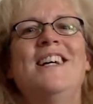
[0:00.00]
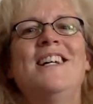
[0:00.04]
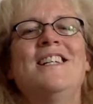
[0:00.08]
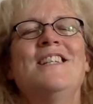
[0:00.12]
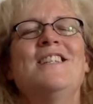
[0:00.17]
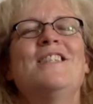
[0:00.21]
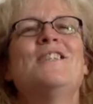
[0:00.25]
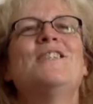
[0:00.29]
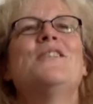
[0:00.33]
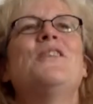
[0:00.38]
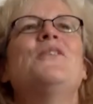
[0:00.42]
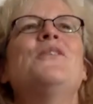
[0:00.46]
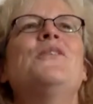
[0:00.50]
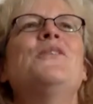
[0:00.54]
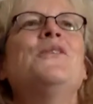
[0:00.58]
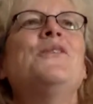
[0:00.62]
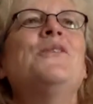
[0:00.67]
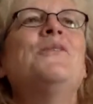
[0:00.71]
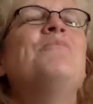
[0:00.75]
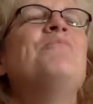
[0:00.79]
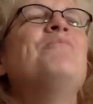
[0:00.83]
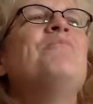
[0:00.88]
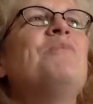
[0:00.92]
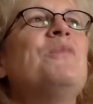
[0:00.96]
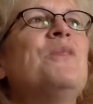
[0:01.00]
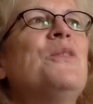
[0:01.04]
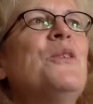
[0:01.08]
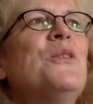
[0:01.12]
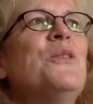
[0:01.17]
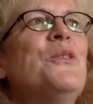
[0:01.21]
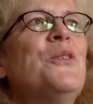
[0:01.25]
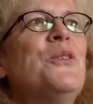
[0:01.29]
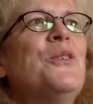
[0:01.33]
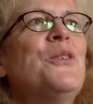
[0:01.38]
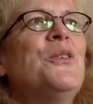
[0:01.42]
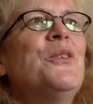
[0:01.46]
So
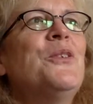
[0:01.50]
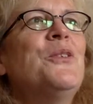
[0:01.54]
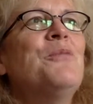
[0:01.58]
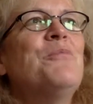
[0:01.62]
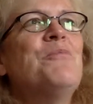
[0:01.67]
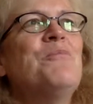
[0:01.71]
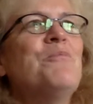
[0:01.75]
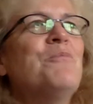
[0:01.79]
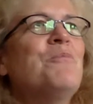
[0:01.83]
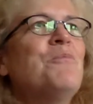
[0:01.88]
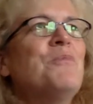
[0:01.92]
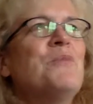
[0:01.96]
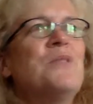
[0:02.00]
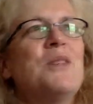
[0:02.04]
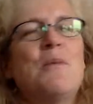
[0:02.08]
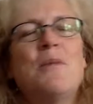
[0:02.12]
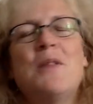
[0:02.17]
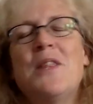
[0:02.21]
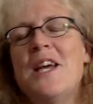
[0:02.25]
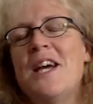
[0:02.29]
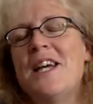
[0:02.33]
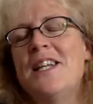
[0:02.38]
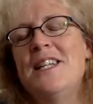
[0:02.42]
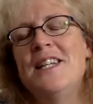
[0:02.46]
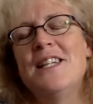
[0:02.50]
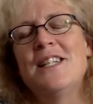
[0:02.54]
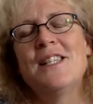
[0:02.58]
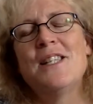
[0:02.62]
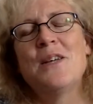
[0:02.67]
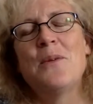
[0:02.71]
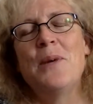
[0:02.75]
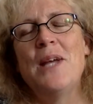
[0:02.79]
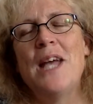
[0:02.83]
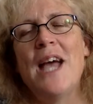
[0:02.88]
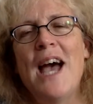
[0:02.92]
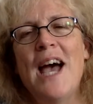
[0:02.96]
those are some of the ideas that
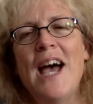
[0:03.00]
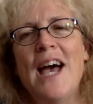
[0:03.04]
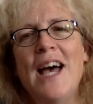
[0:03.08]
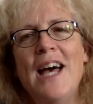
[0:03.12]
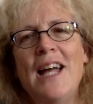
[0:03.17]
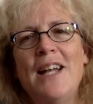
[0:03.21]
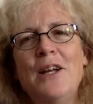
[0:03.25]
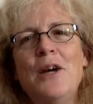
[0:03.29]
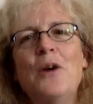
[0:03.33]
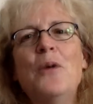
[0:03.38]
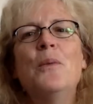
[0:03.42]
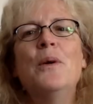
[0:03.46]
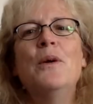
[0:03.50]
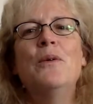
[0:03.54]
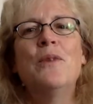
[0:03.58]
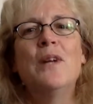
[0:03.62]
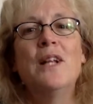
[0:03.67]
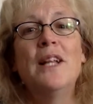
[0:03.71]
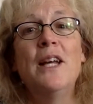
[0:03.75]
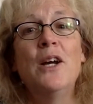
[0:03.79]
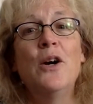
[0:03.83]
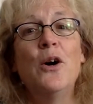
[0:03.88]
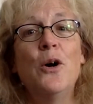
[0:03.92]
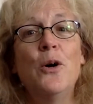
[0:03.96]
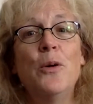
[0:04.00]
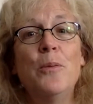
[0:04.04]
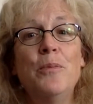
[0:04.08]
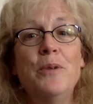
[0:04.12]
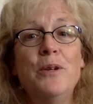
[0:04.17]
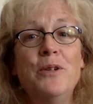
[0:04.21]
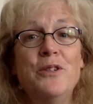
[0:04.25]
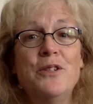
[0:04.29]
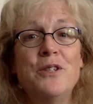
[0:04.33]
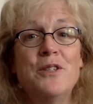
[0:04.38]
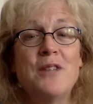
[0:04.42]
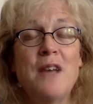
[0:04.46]
we had. We really hope
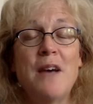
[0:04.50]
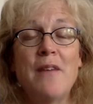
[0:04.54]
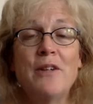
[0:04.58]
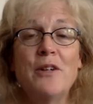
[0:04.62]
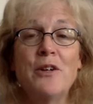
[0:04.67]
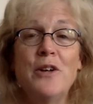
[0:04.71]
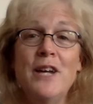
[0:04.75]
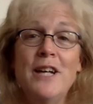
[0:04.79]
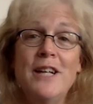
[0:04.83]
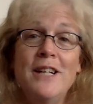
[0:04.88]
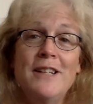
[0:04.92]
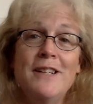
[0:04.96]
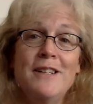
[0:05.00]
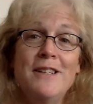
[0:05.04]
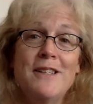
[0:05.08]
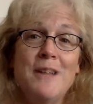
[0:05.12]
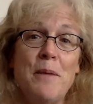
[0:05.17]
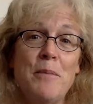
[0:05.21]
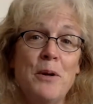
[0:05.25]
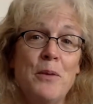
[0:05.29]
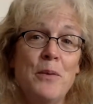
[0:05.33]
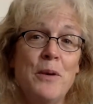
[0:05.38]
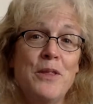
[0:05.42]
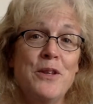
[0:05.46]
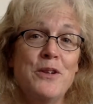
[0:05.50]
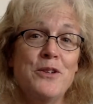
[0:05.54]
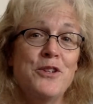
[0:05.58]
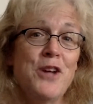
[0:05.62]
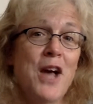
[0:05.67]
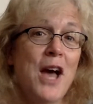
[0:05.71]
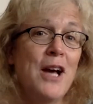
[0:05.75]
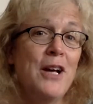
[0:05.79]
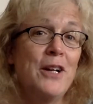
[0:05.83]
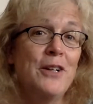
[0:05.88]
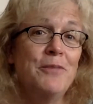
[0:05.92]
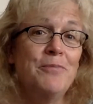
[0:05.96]
you just have a great summer with your
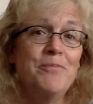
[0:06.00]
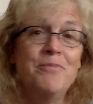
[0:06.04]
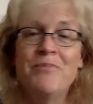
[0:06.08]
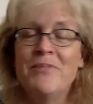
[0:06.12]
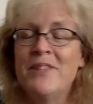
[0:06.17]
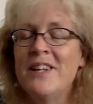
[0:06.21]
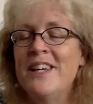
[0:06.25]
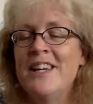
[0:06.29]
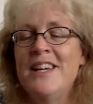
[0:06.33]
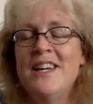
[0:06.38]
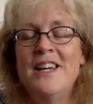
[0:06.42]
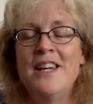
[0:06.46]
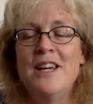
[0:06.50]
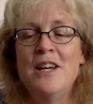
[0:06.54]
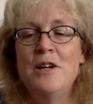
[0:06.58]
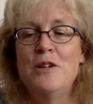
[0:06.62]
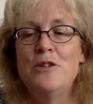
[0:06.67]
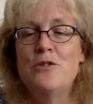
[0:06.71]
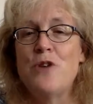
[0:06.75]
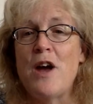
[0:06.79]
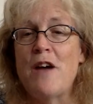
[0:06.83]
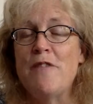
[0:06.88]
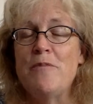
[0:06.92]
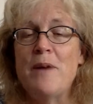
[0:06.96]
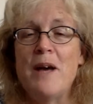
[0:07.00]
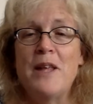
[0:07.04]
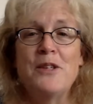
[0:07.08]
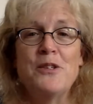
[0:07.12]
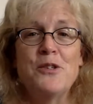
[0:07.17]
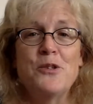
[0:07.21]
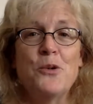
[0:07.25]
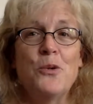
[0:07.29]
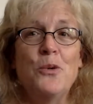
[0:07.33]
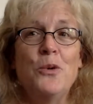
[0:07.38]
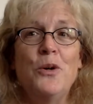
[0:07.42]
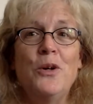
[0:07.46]
child. Drive by the
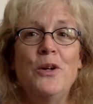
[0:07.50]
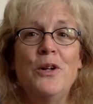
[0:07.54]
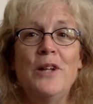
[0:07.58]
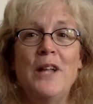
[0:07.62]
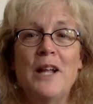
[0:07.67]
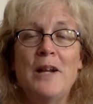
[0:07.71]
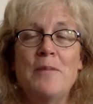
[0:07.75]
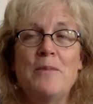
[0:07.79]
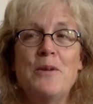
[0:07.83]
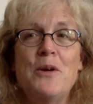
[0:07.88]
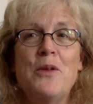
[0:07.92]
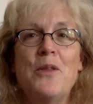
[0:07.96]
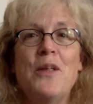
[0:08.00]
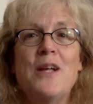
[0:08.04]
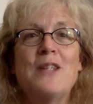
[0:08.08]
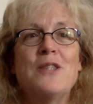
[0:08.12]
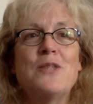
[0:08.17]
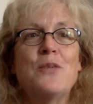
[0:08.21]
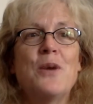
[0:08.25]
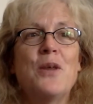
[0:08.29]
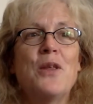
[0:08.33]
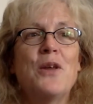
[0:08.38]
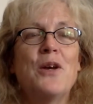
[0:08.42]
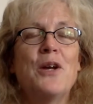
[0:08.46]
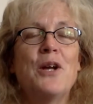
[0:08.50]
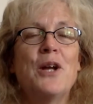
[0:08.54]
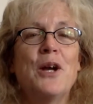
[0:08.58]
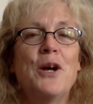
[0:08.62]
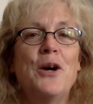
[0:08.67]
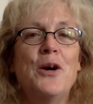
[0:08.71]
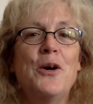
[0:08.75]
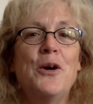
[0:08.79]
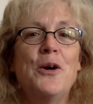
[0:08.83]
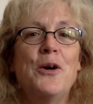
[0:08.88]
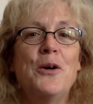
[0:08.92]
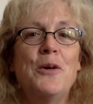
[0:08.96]
school, let them know that's where they're going to
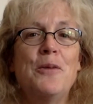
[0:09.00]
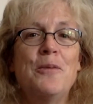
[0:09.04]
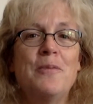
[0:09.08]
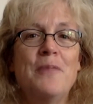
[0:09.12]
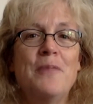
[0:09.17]
go.